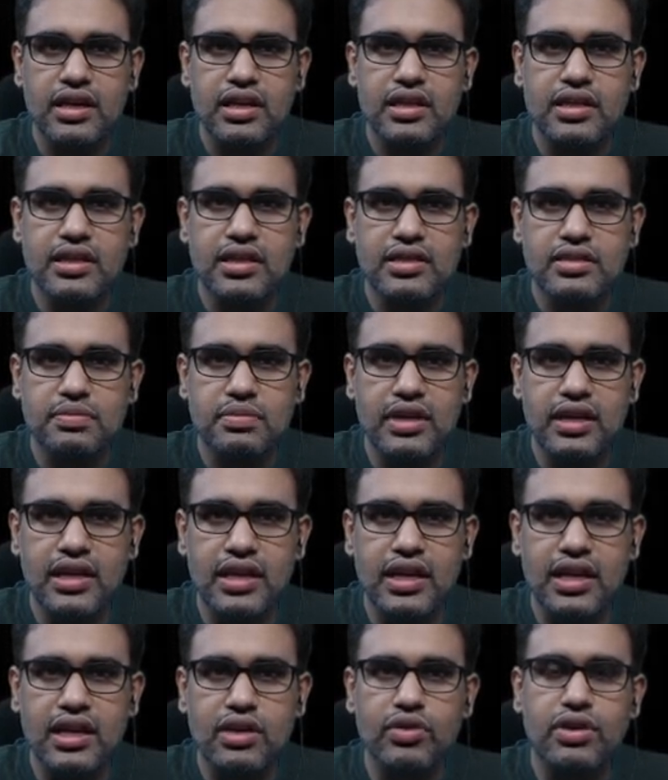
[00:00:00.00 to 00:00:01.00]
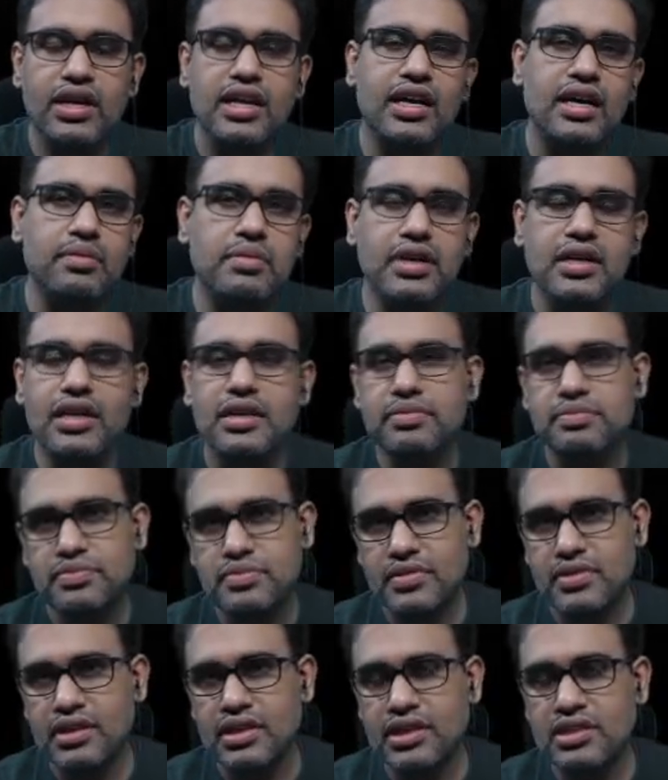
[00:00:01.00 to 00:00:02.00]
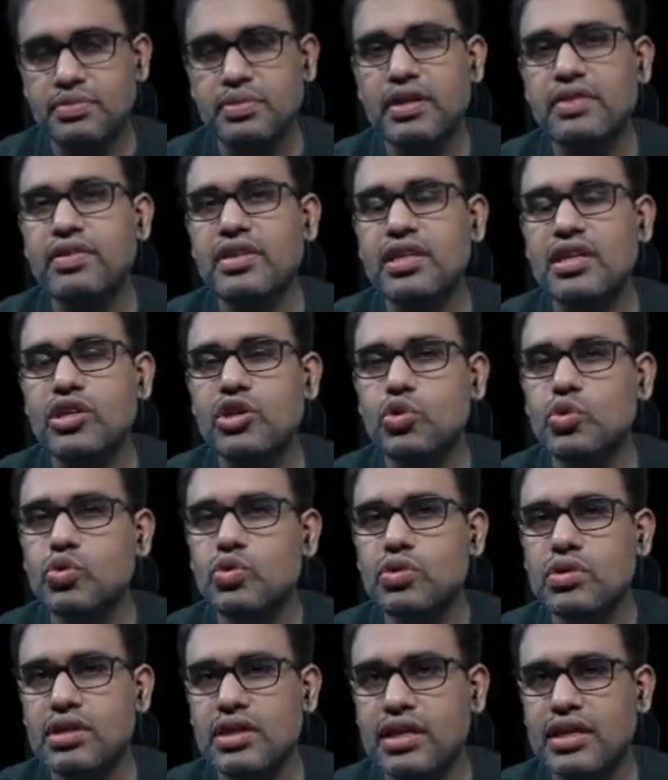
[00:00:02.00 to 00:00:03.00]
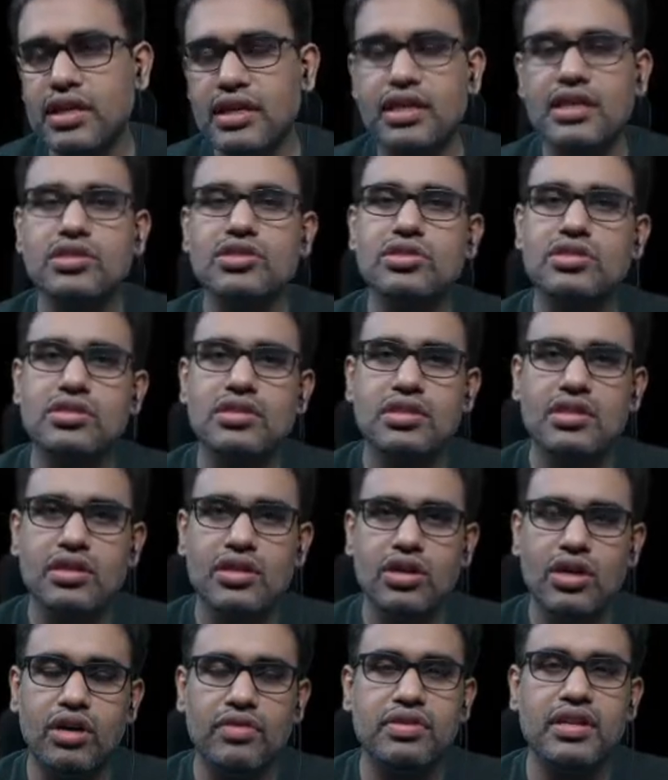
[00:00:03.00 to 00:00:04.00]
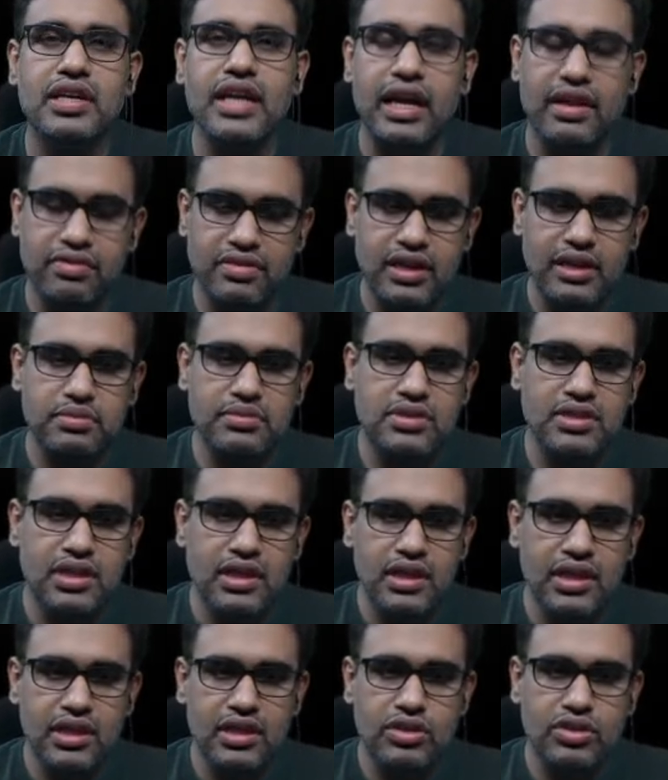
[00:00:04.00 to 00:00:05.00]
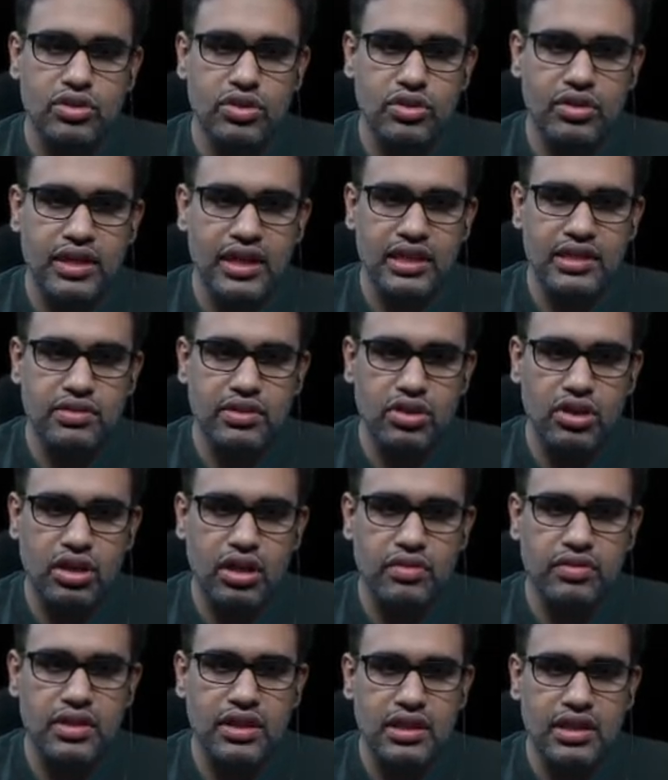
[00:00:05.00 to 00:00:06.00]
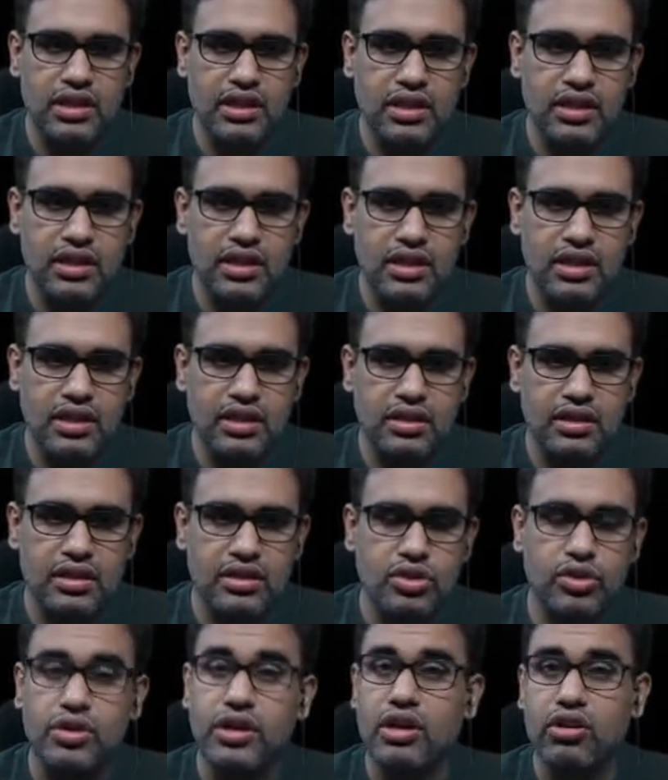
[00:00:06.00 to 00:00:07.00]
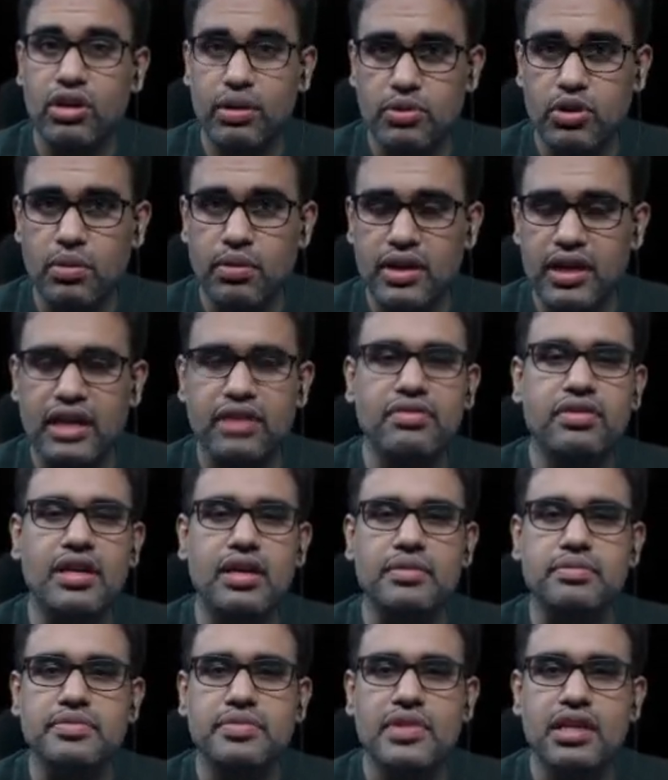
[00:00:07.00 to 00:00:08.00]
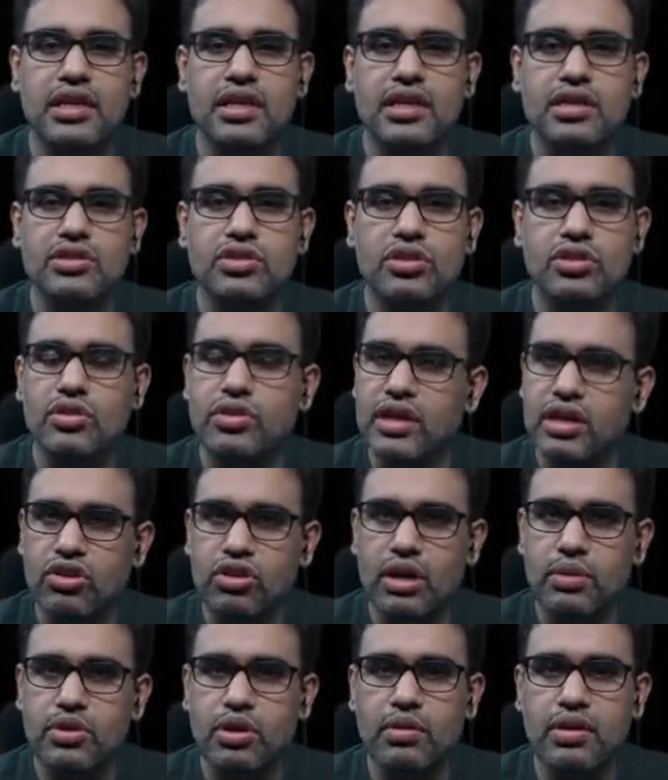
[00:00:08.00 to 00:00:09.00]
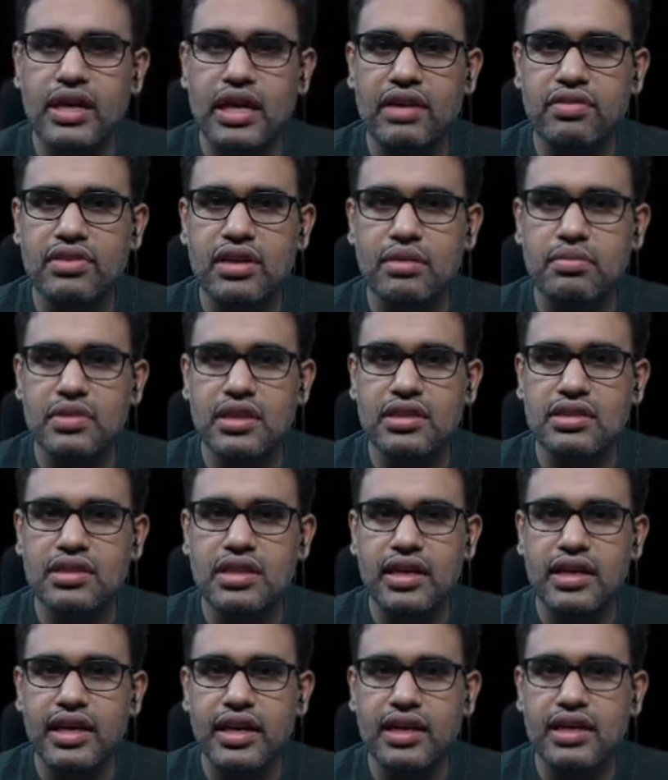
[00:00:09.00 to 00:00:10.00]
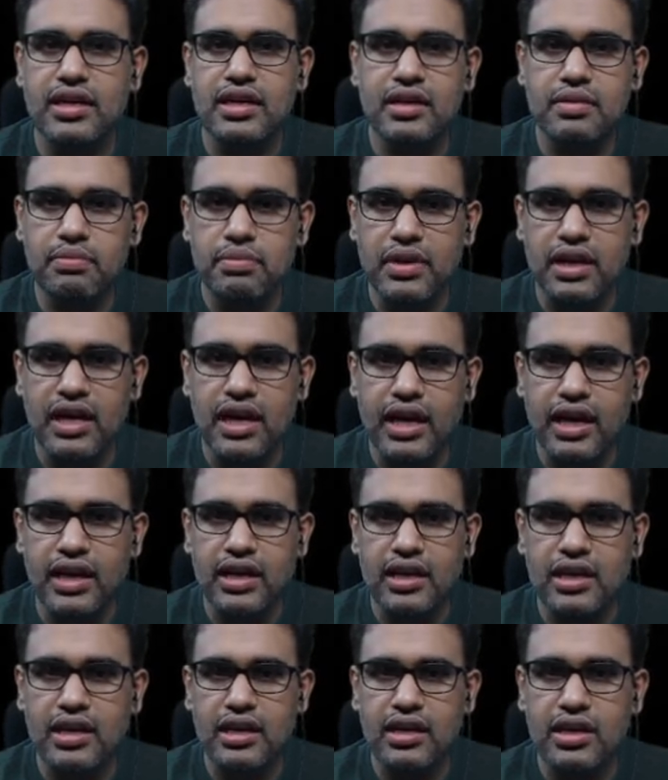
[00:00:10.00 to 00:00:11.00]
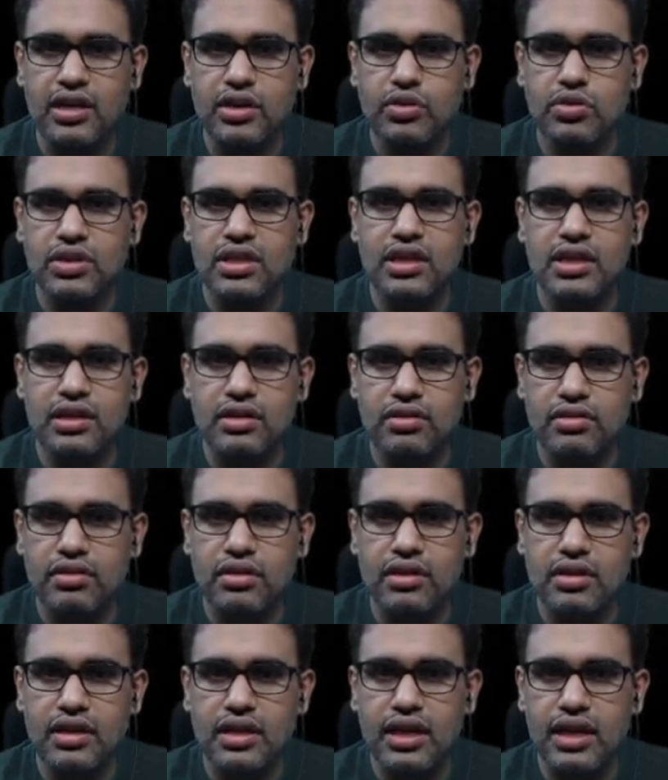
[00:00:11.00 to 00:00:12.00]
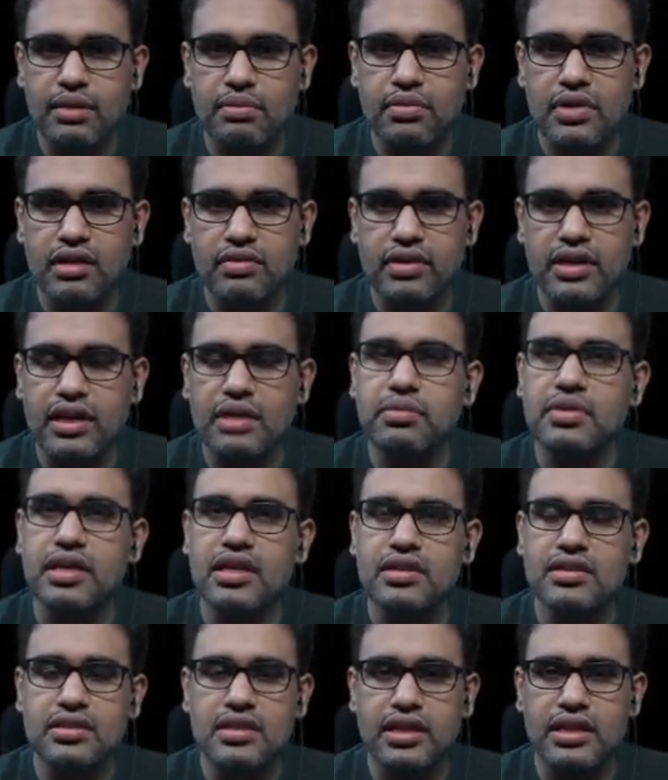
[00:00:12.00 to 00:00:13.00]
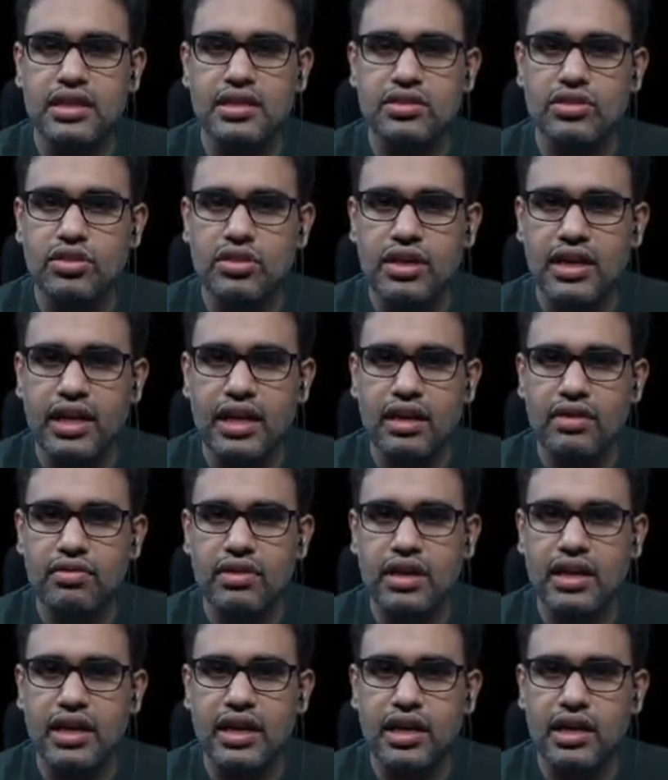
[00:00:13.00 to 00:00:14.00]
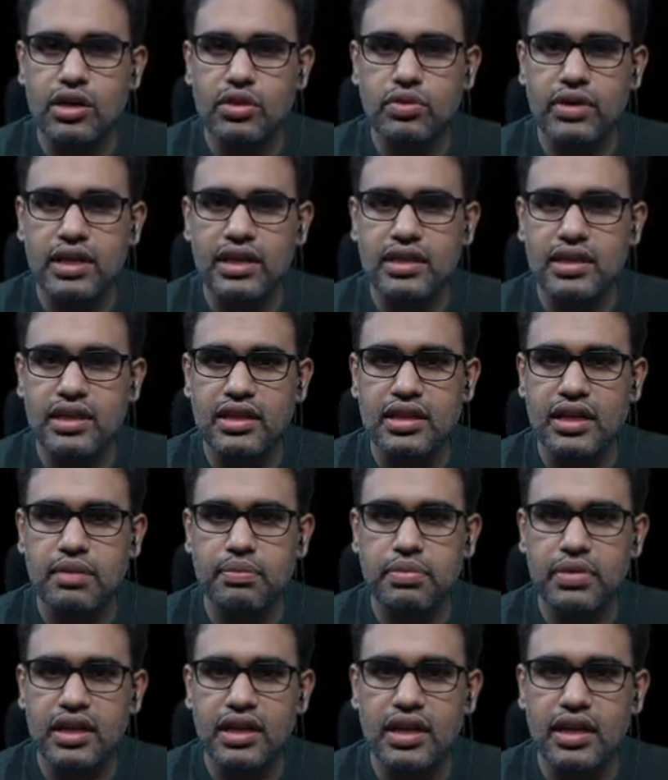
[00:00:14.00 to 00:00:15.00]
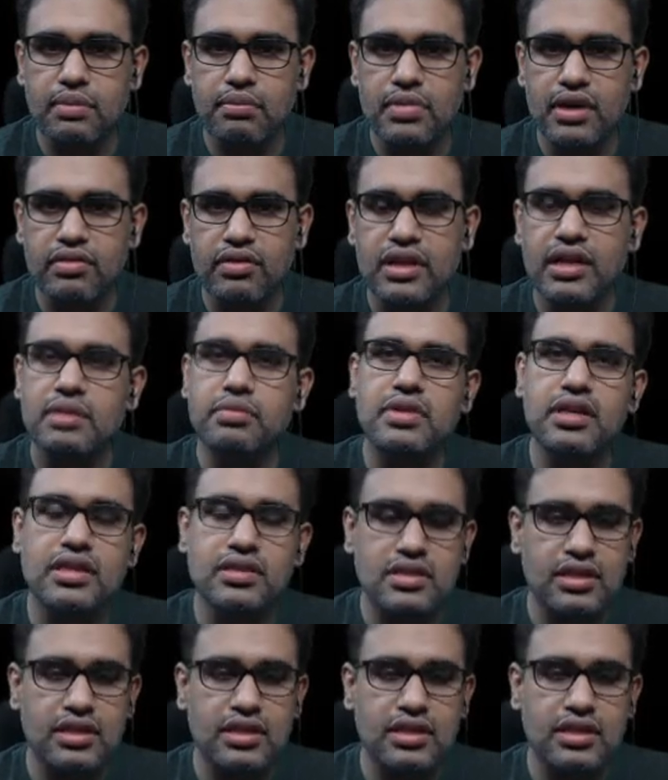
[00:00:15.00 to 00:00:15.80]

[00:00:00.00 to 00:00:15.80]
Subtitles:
This median arcuate ligament is between the two crusts of the diaphragms. So as we talk of the thoracoabdominal diaphragm, so thoracoabdominal diaphragm is connected behind into the lumbar vertebrae, that is your L1, L2, L3, the upper lumbar vertebrae.